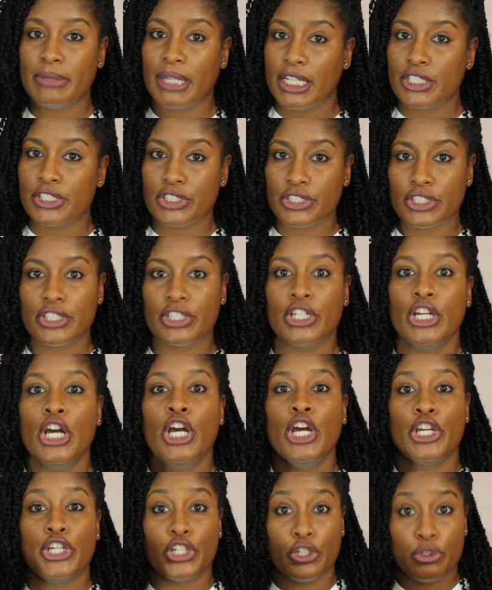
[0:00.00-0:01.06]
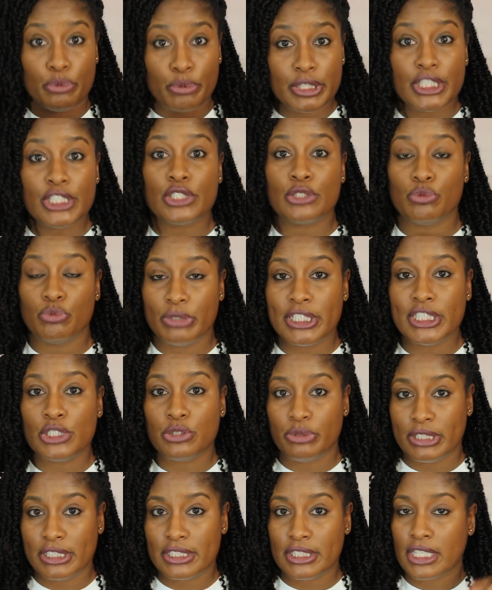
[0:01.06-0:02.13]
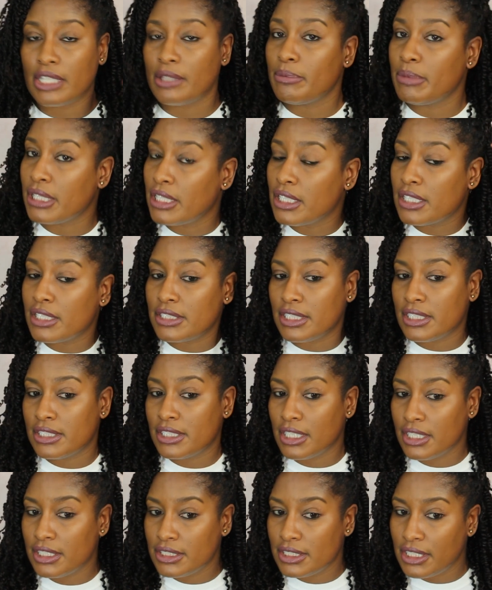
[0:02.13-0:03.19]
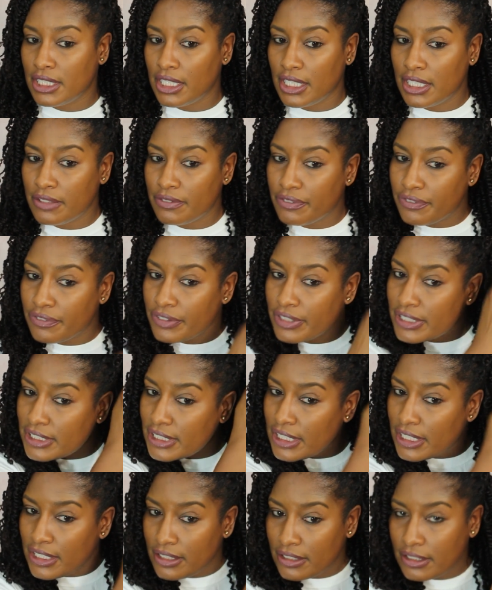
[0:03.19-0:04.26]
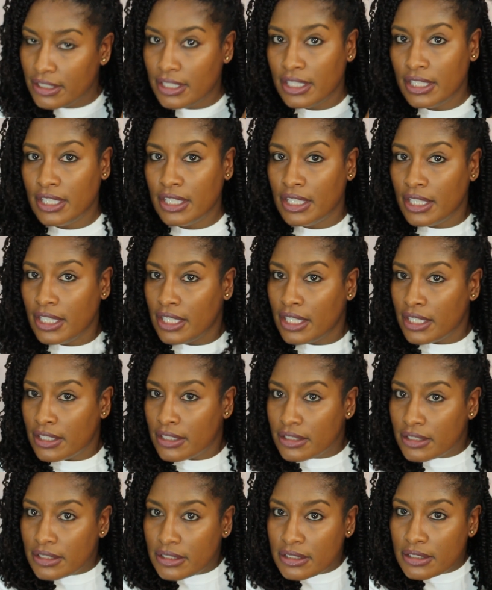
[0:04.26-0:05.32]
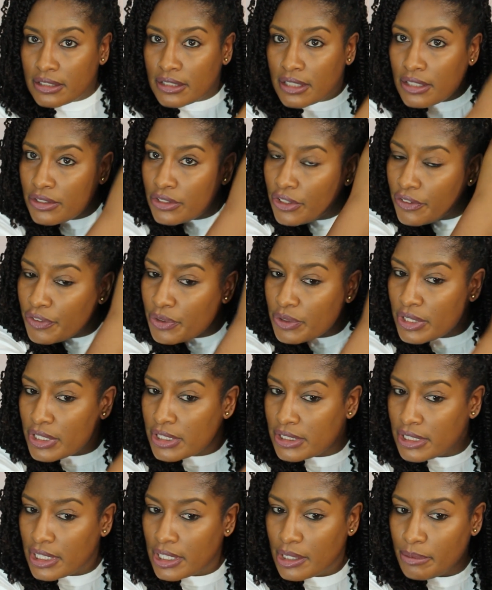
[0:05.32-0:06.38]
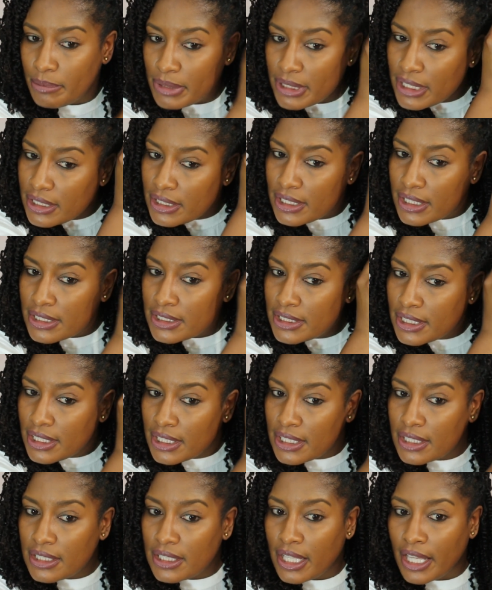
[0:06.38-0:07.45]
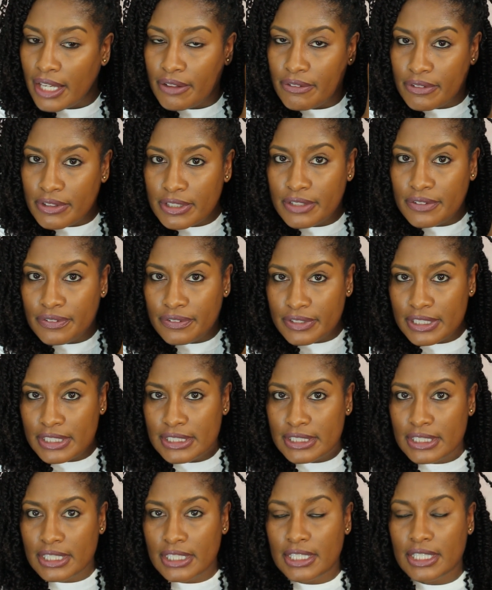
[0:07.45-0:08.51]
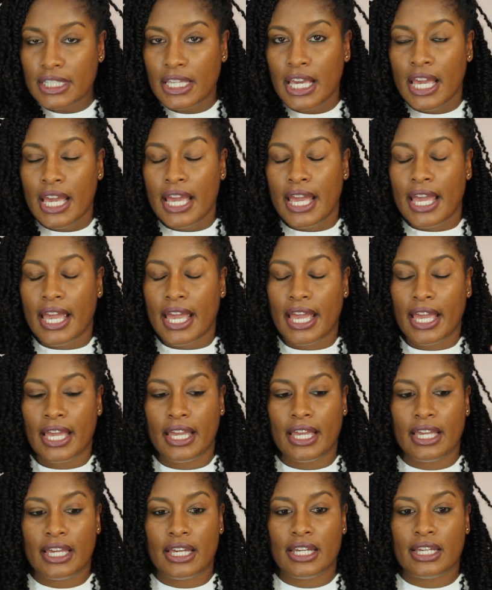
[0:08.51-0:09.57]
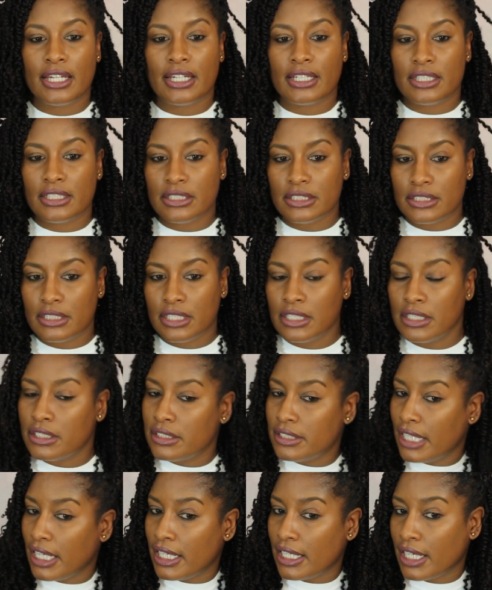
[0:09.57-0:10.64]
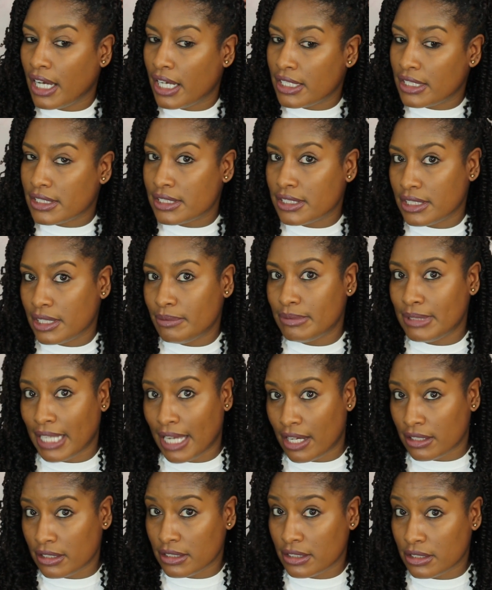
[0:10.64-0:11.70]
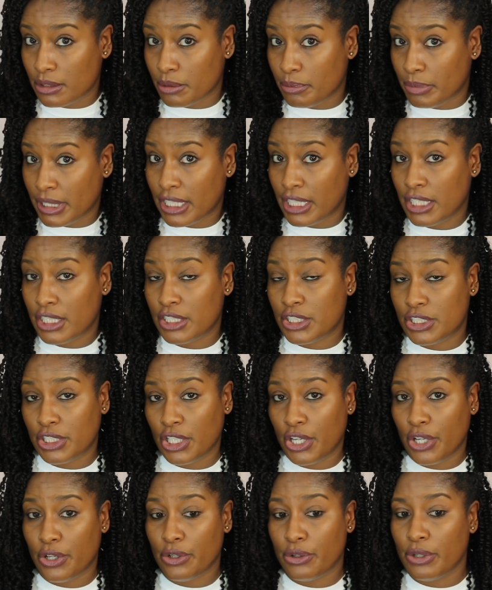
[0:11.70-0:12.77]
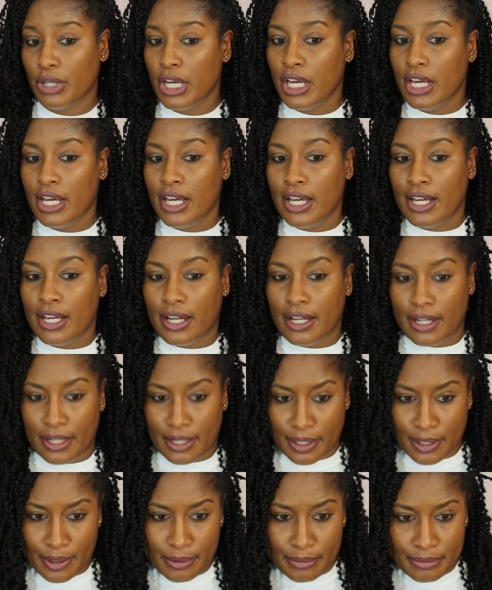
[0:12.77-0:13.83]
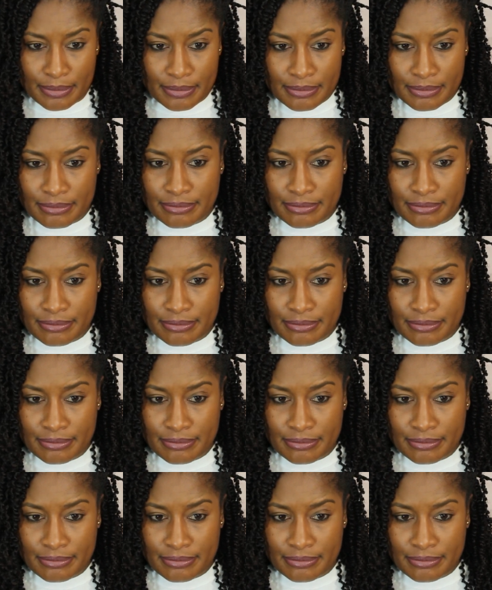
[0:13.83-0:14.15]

make sure you're re retwisting it because it does get frizzy mm, I don't know if you can see it but it does get like really frizzy and they kind of slip down a little bit so um,